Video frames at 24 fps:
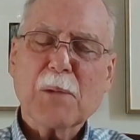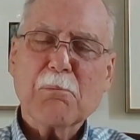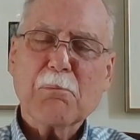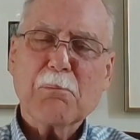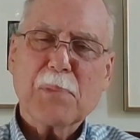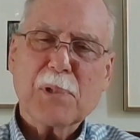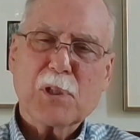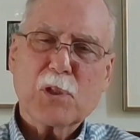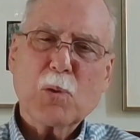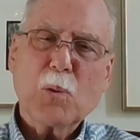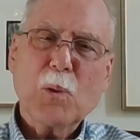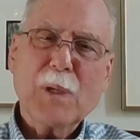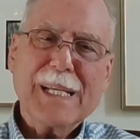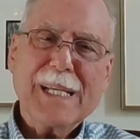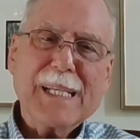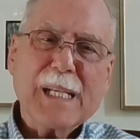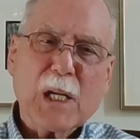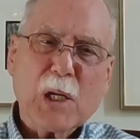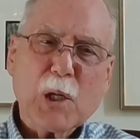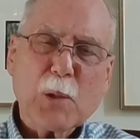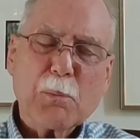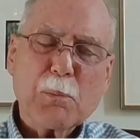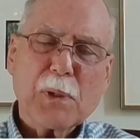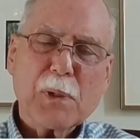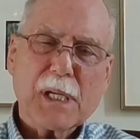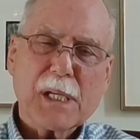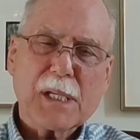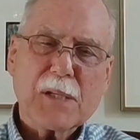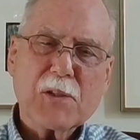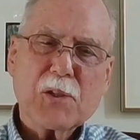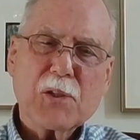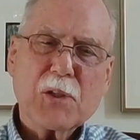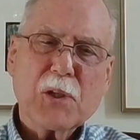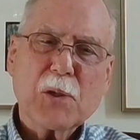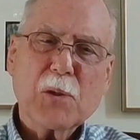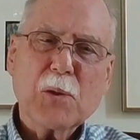between
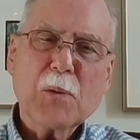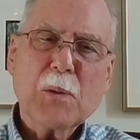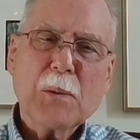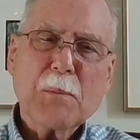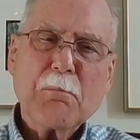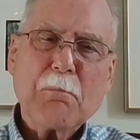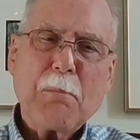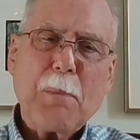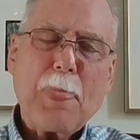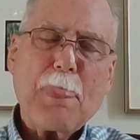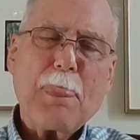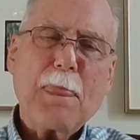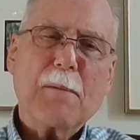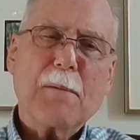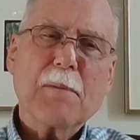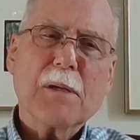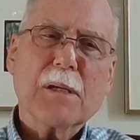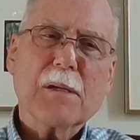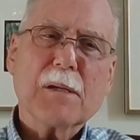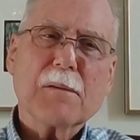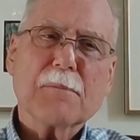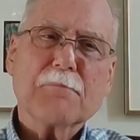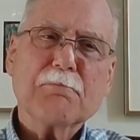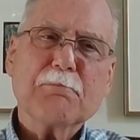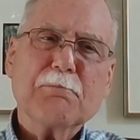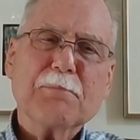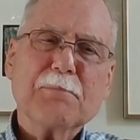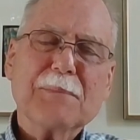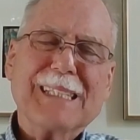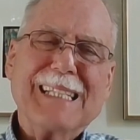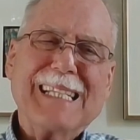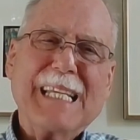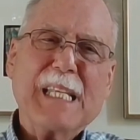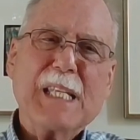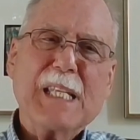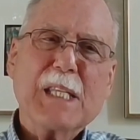airplanes. So
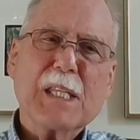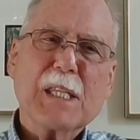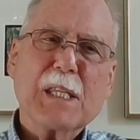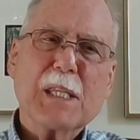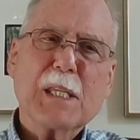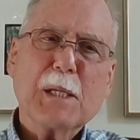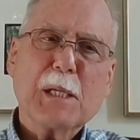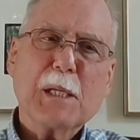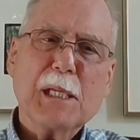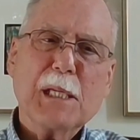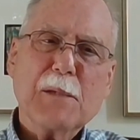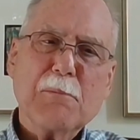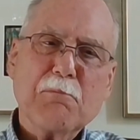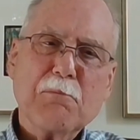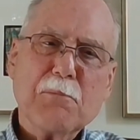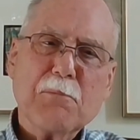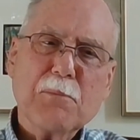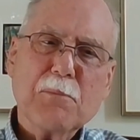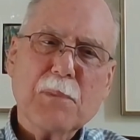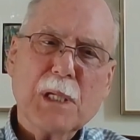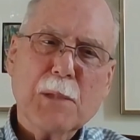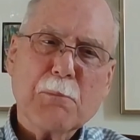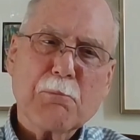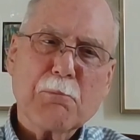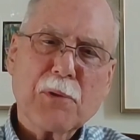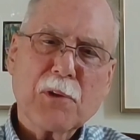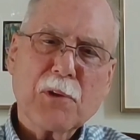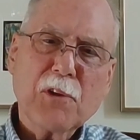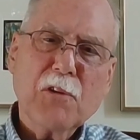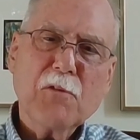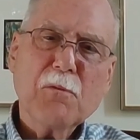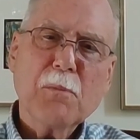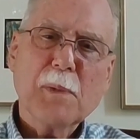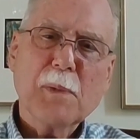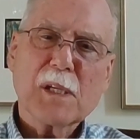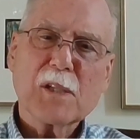the
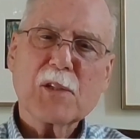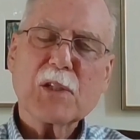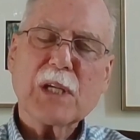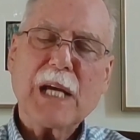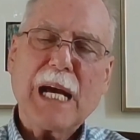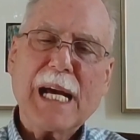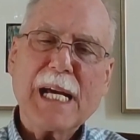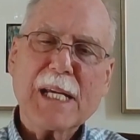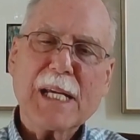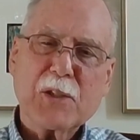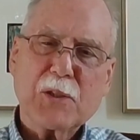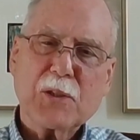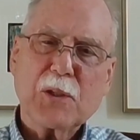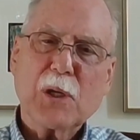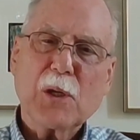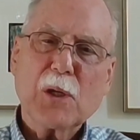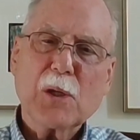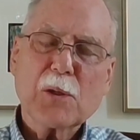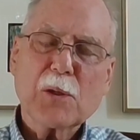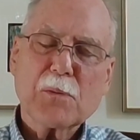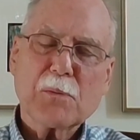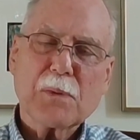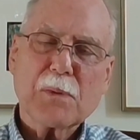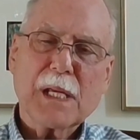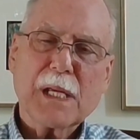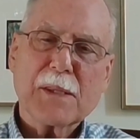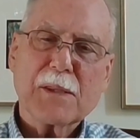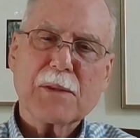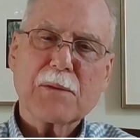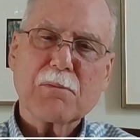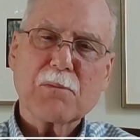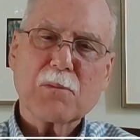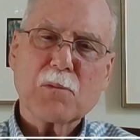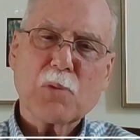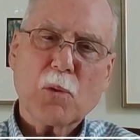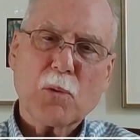improvements I saw
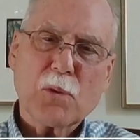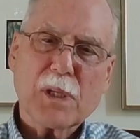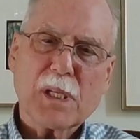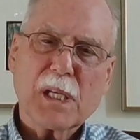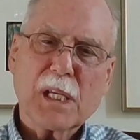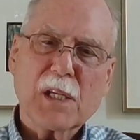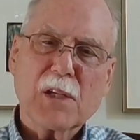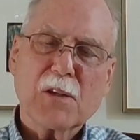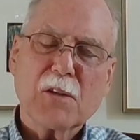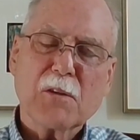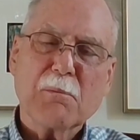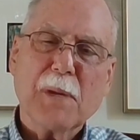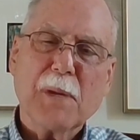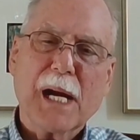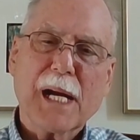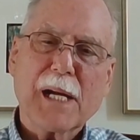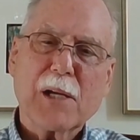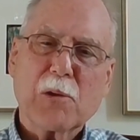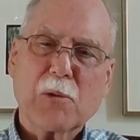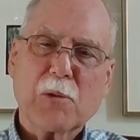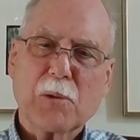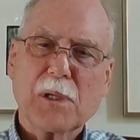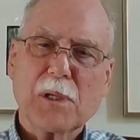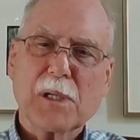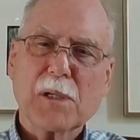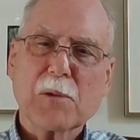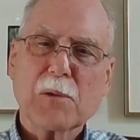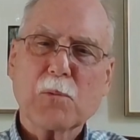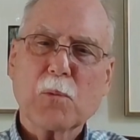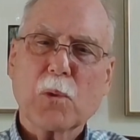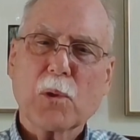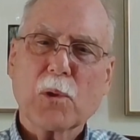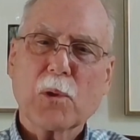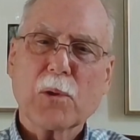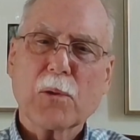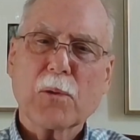toward the end of my career
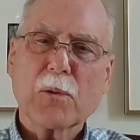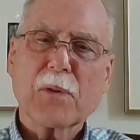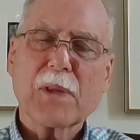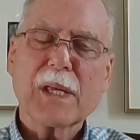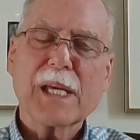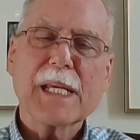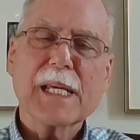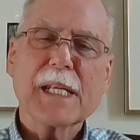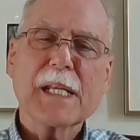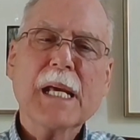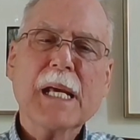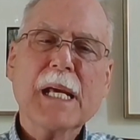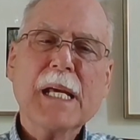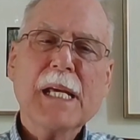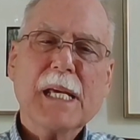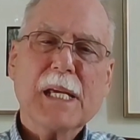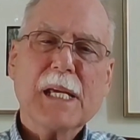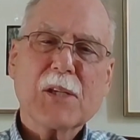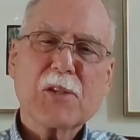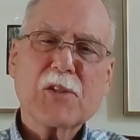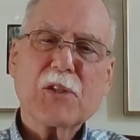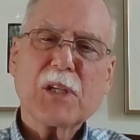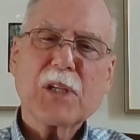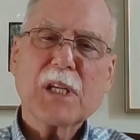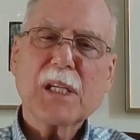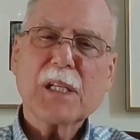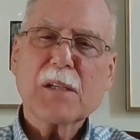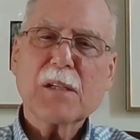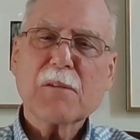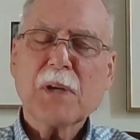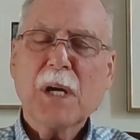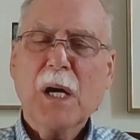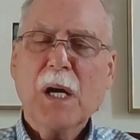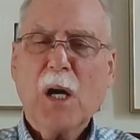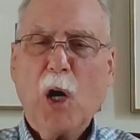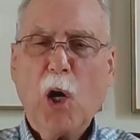were that instead
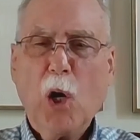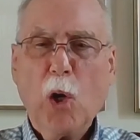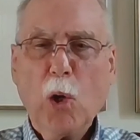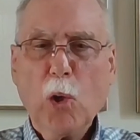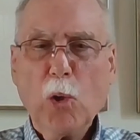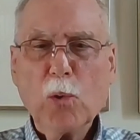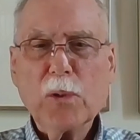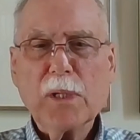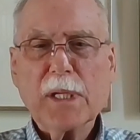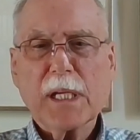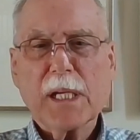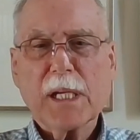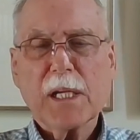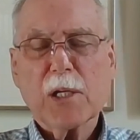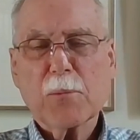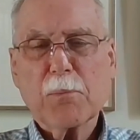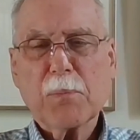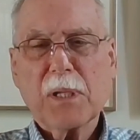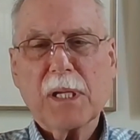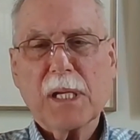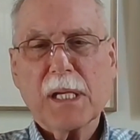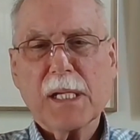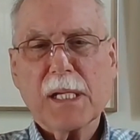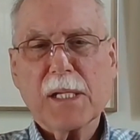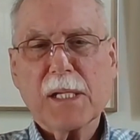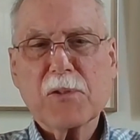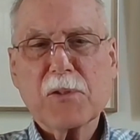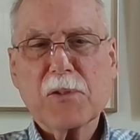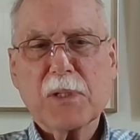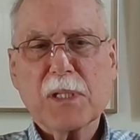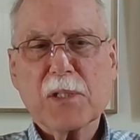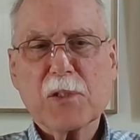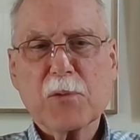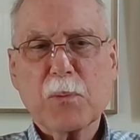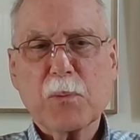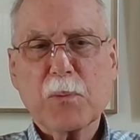of holding airplanes,
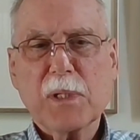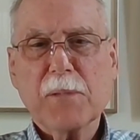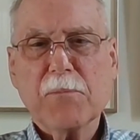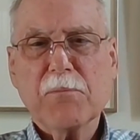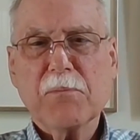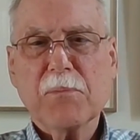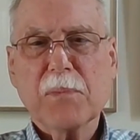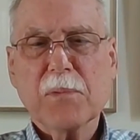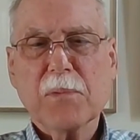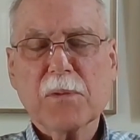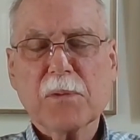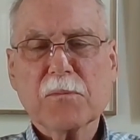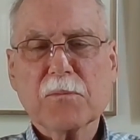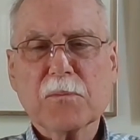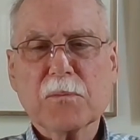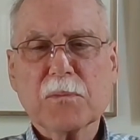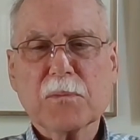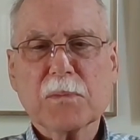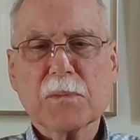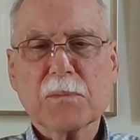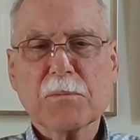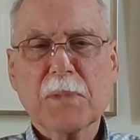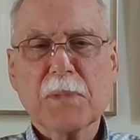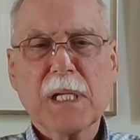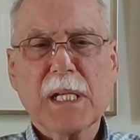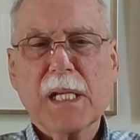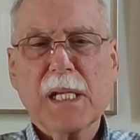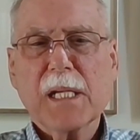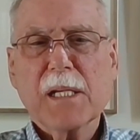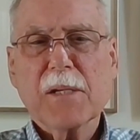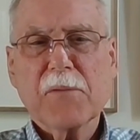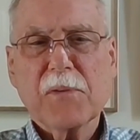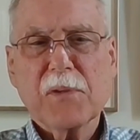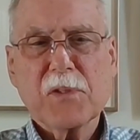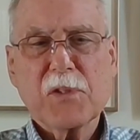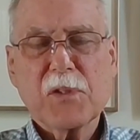as we many
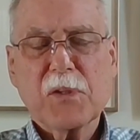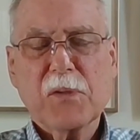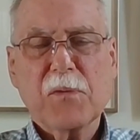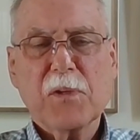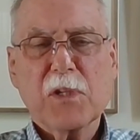of us have